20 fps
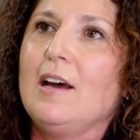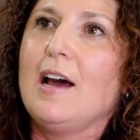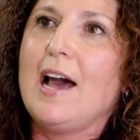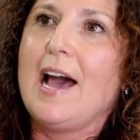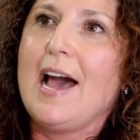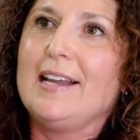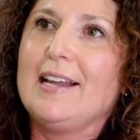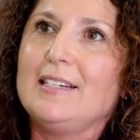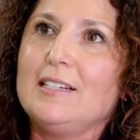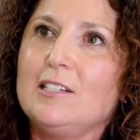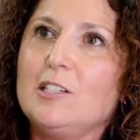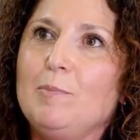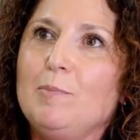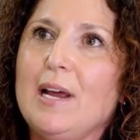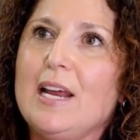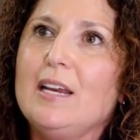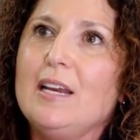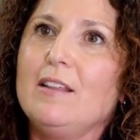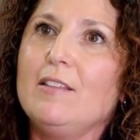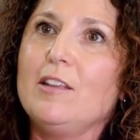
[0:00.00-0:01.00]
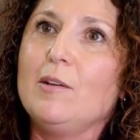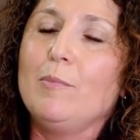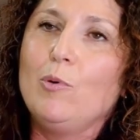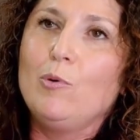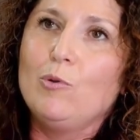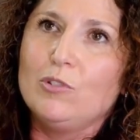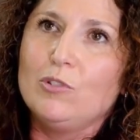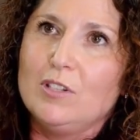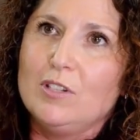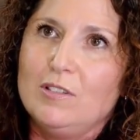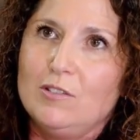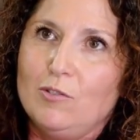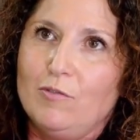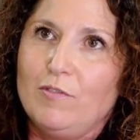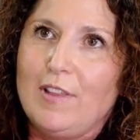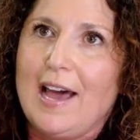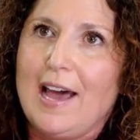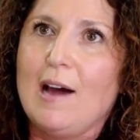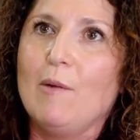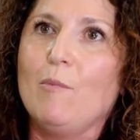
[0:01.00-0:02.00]
and explaining the importance of
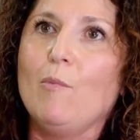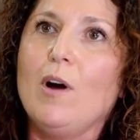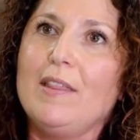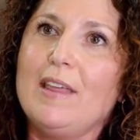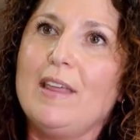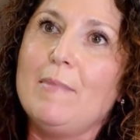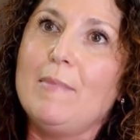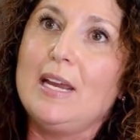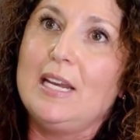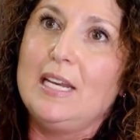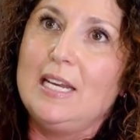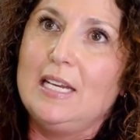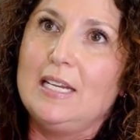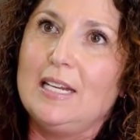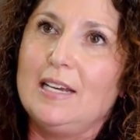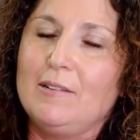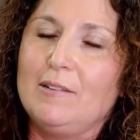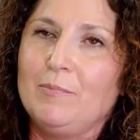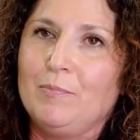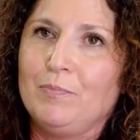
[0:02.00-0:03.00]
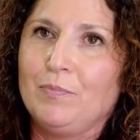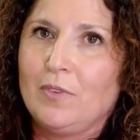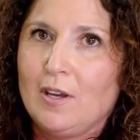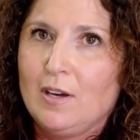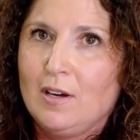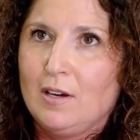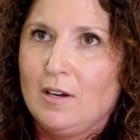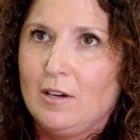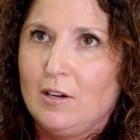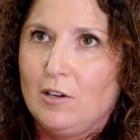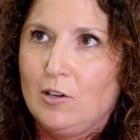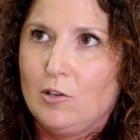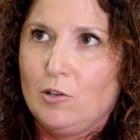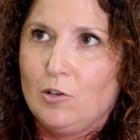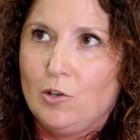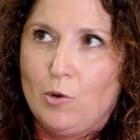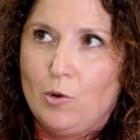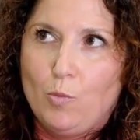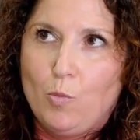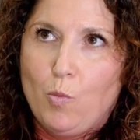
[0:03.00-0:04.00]
that and why they may need it.
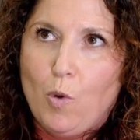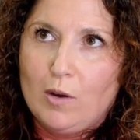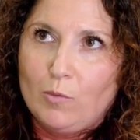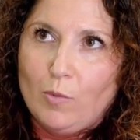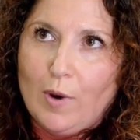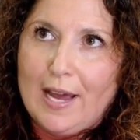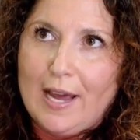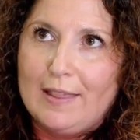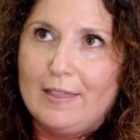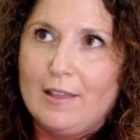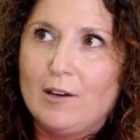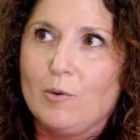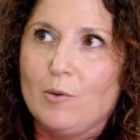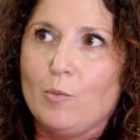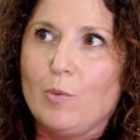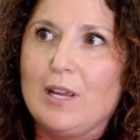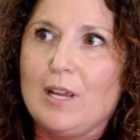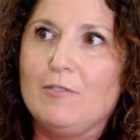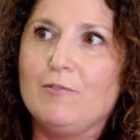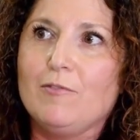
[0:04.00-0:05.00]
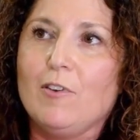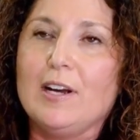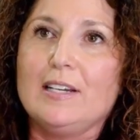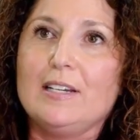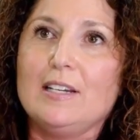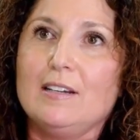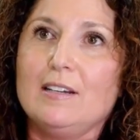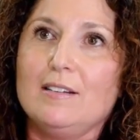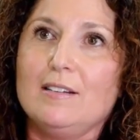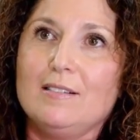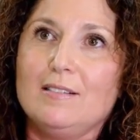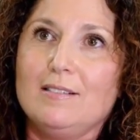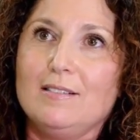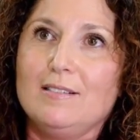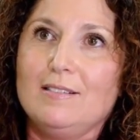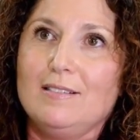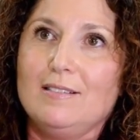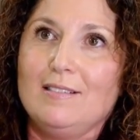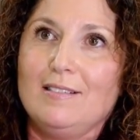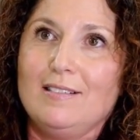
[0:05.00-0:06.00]
One way that we find it
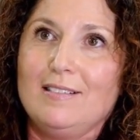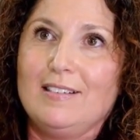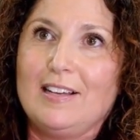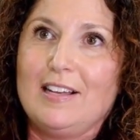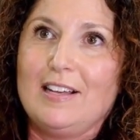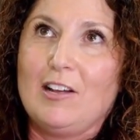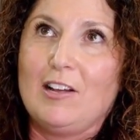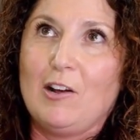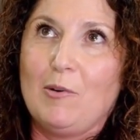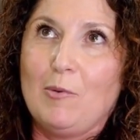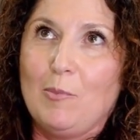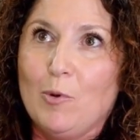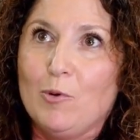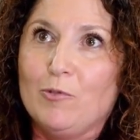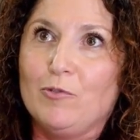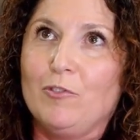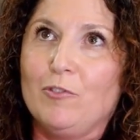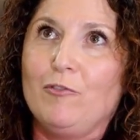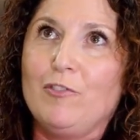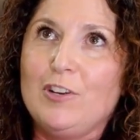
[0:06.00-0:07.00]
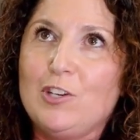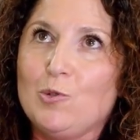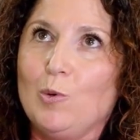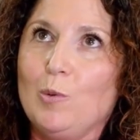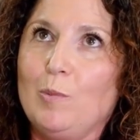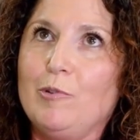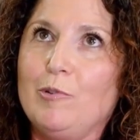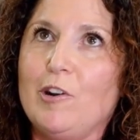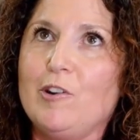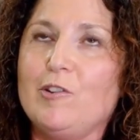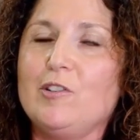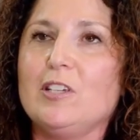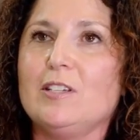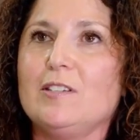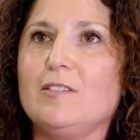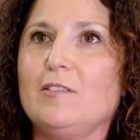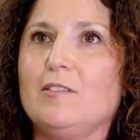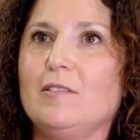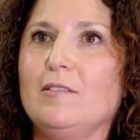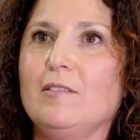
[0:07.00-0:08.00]
more of a visual approach
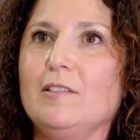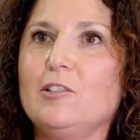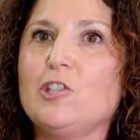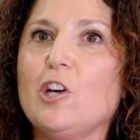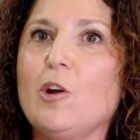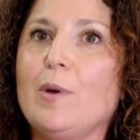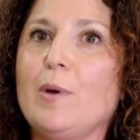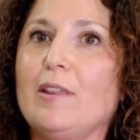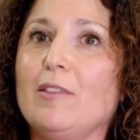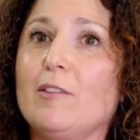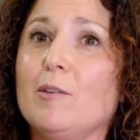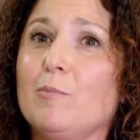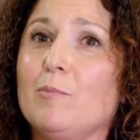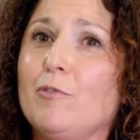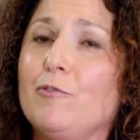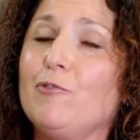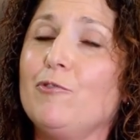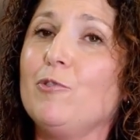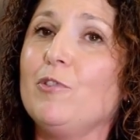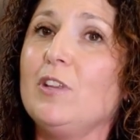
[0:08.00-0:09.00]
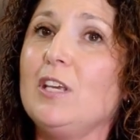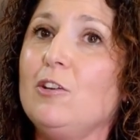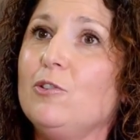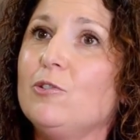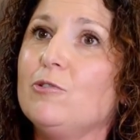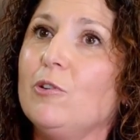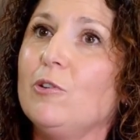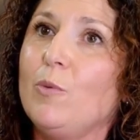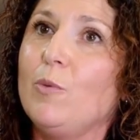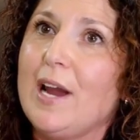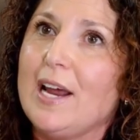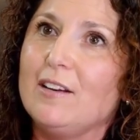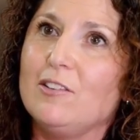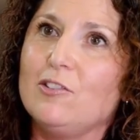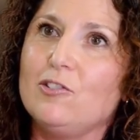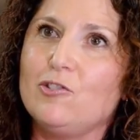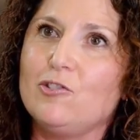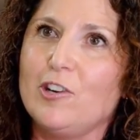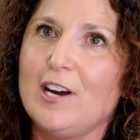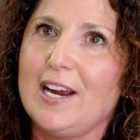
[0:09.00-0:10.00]
is showing them through the user
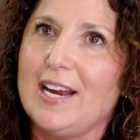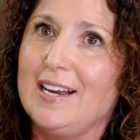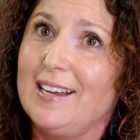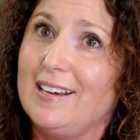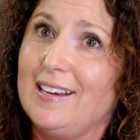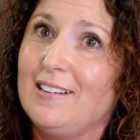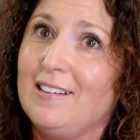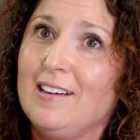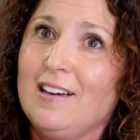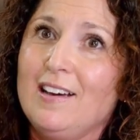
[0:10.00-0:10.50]
awareness training,